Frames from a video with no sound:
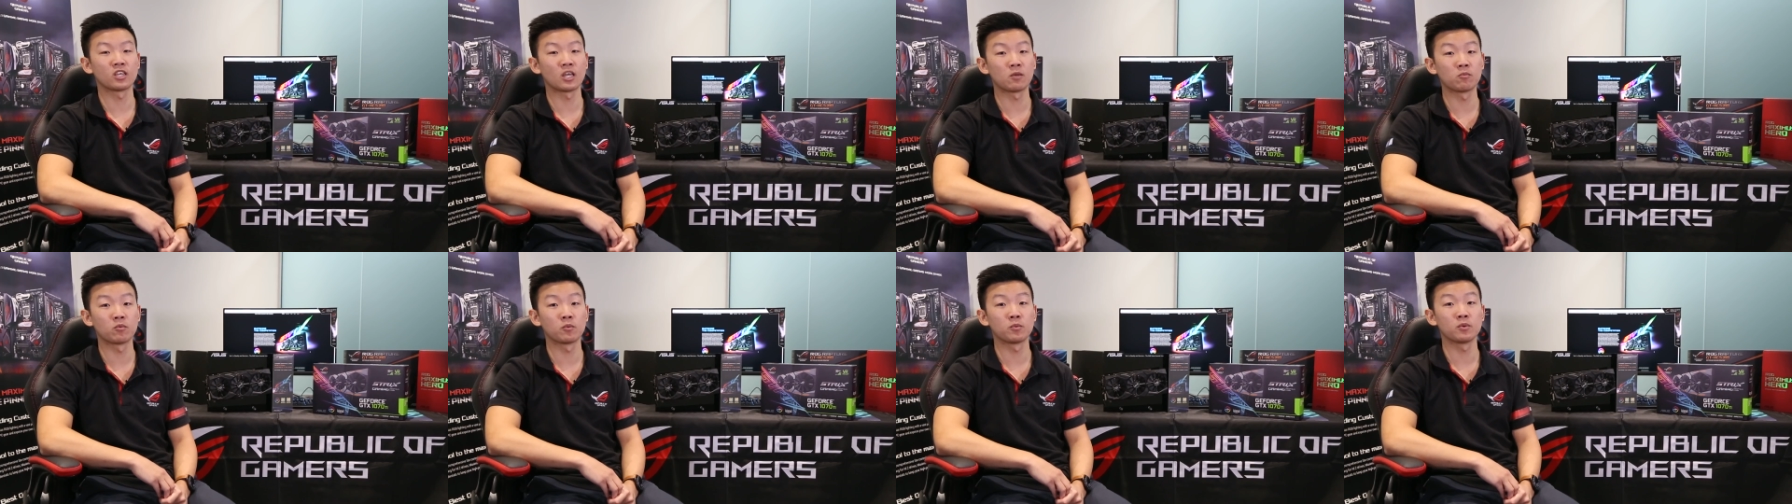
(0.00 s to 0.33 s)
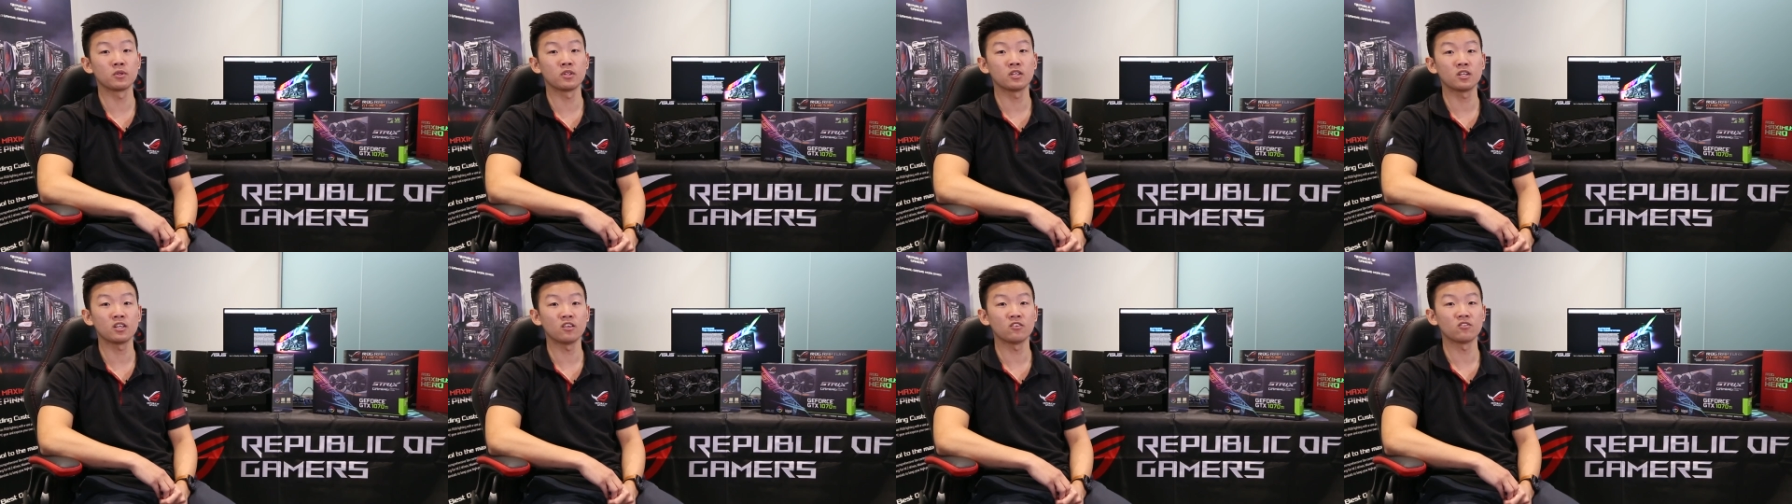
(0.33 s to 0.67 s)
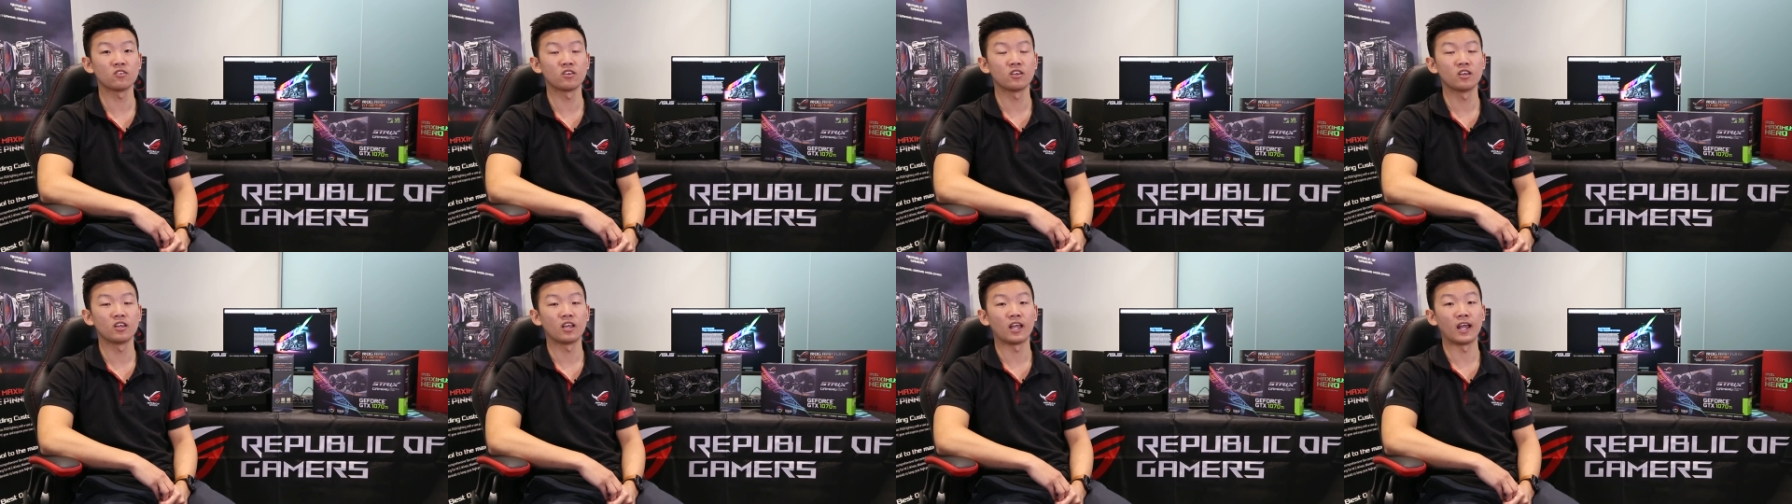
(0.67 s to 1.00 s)

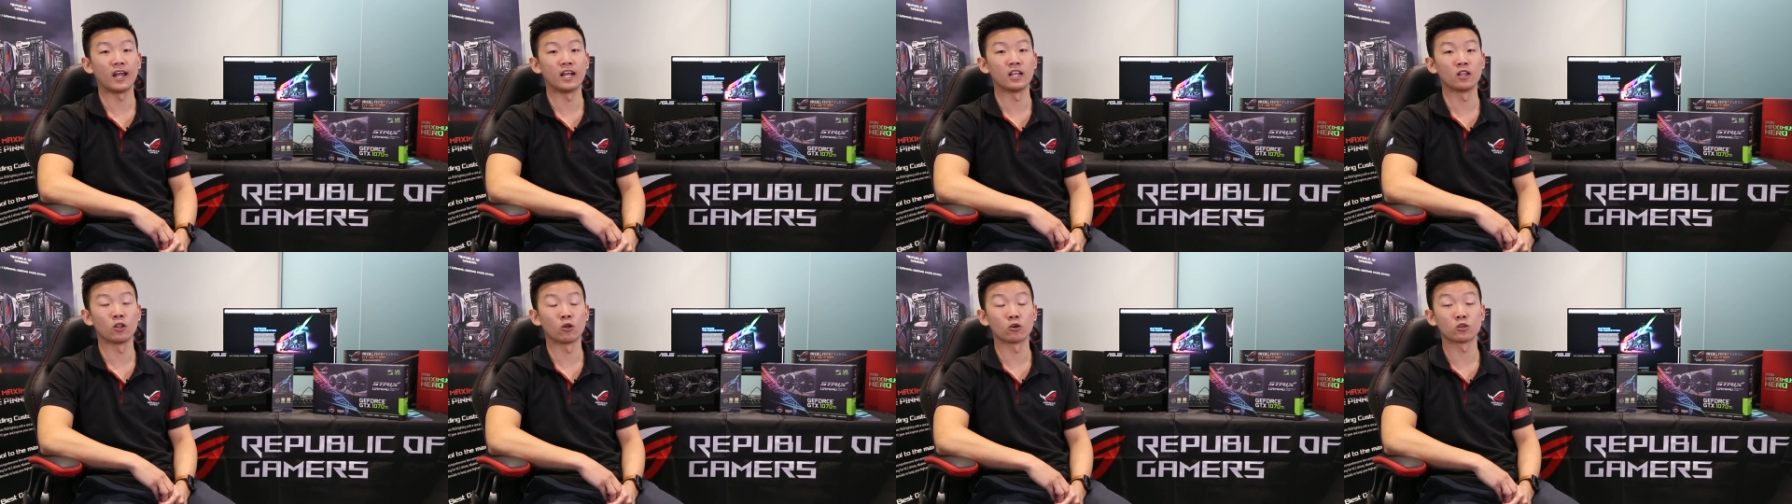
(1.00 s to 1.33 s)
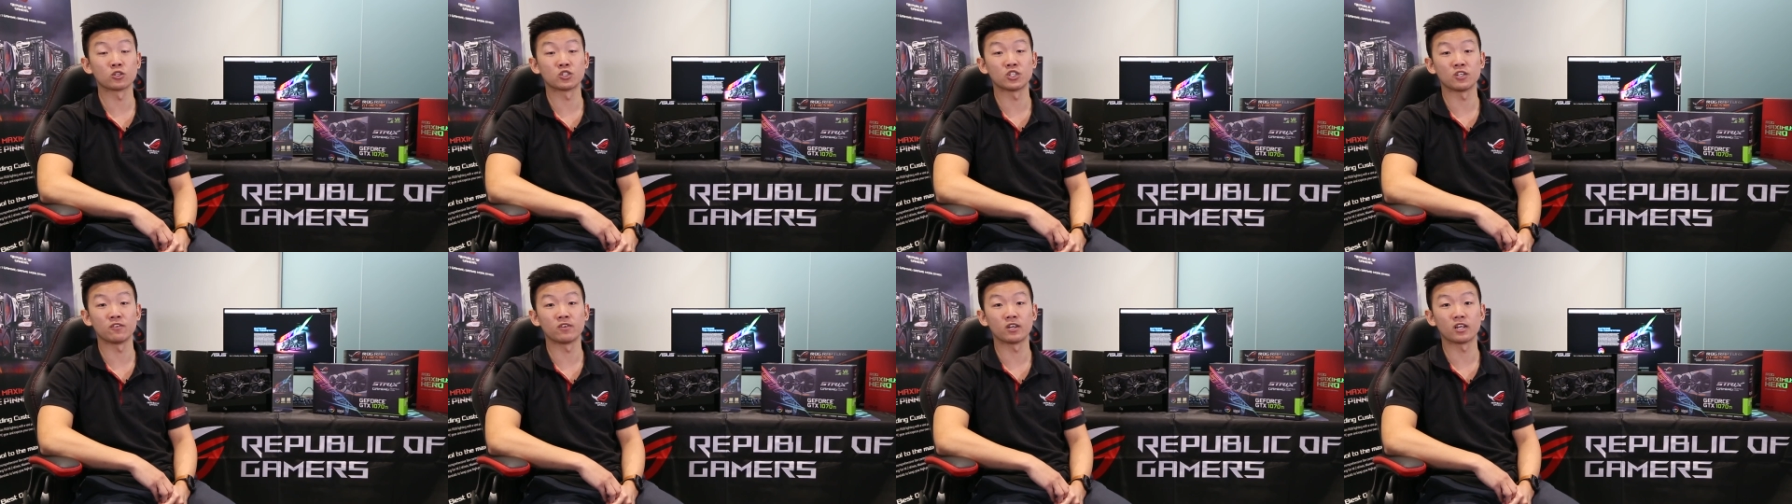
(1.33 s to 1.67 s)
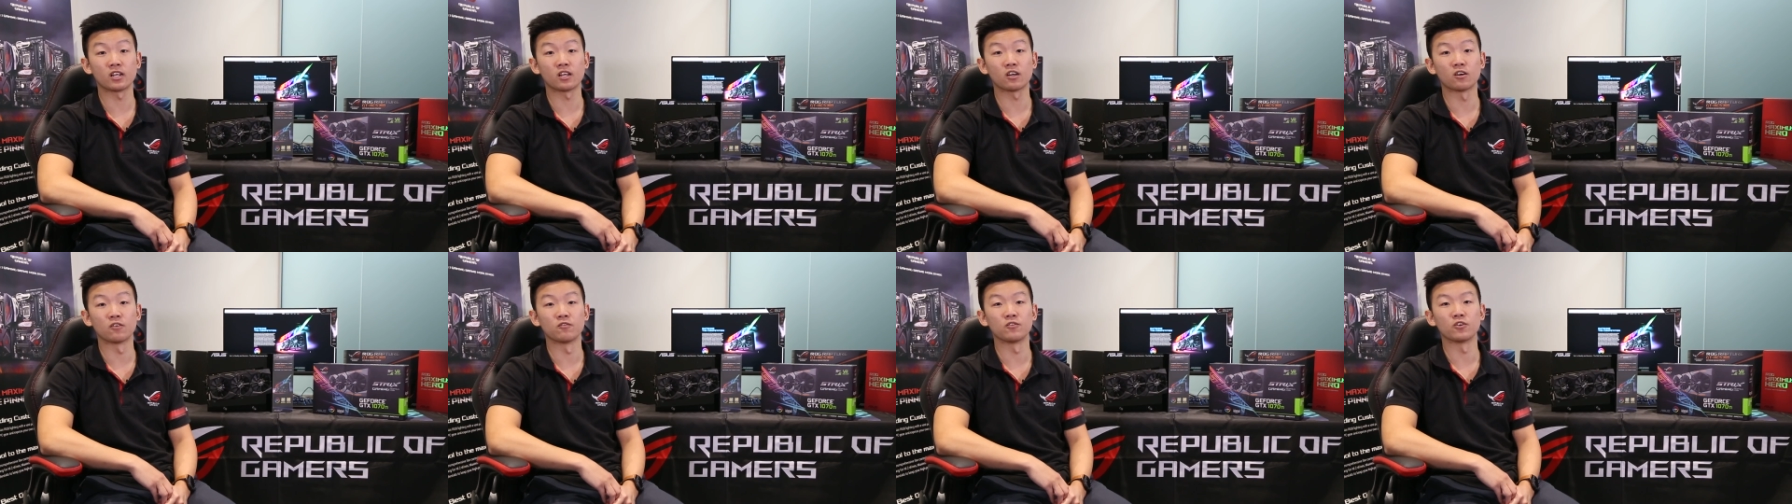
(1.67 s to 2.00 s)
capabilities and
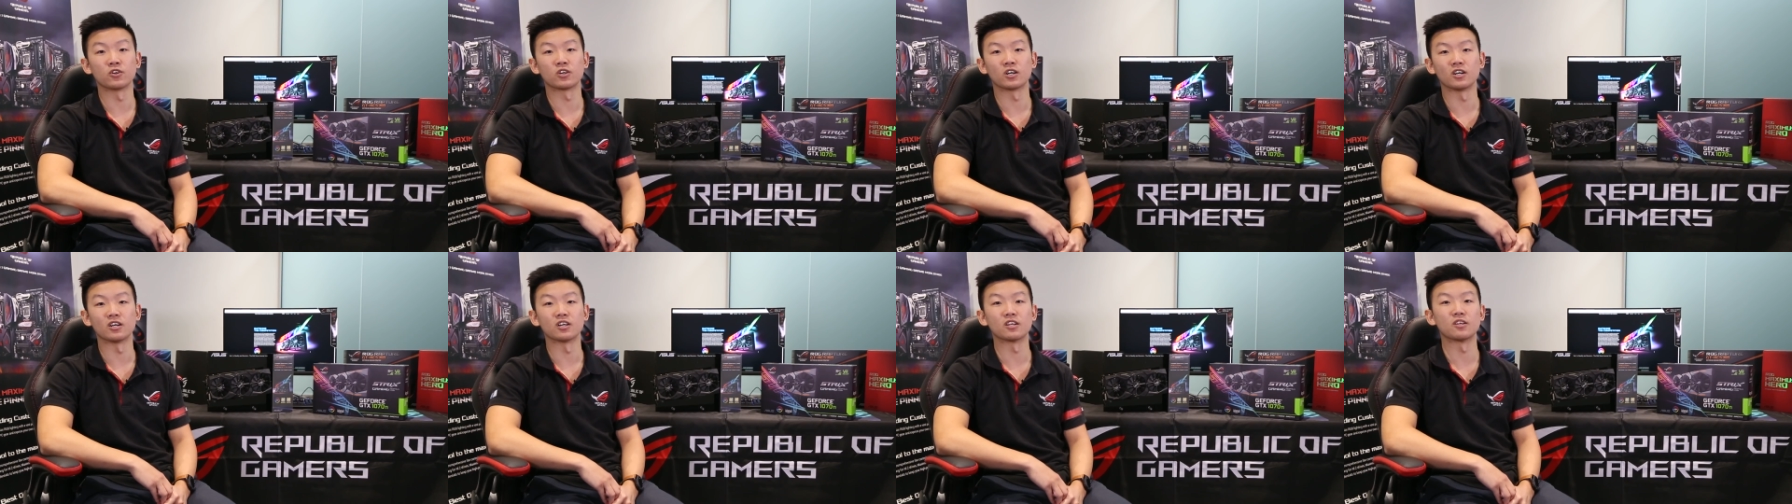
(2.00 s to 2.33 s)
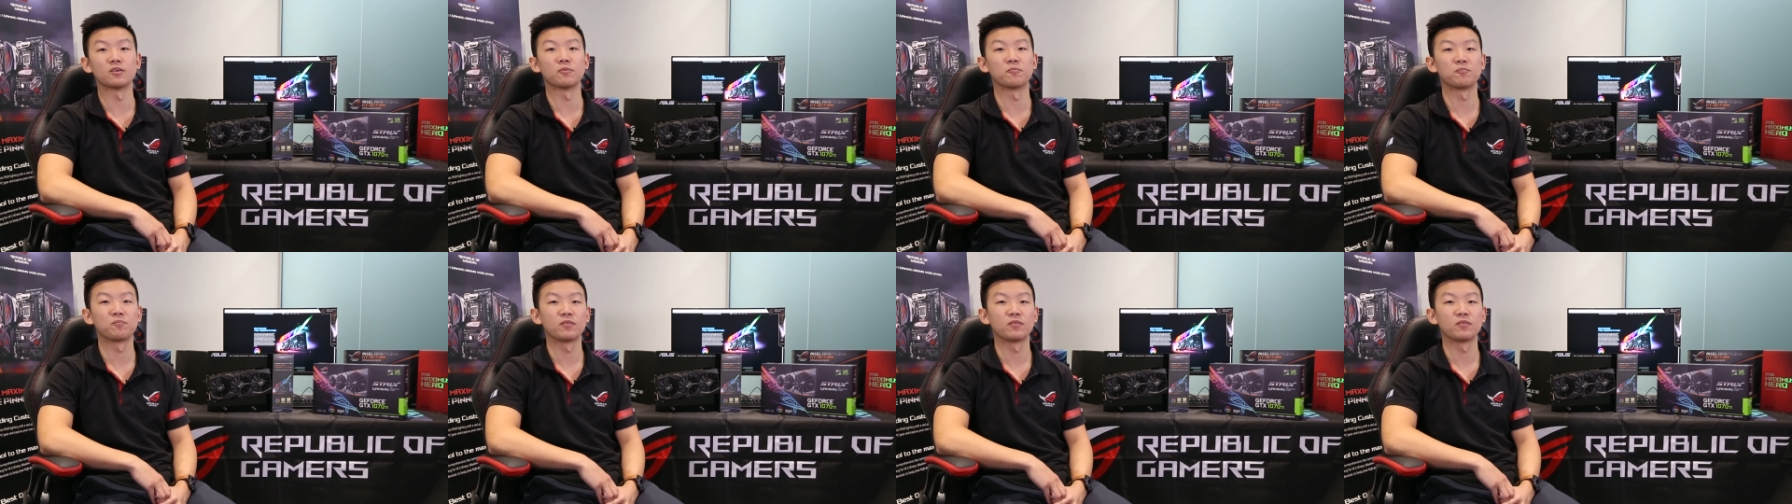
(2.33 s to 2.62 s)
longevity of your card.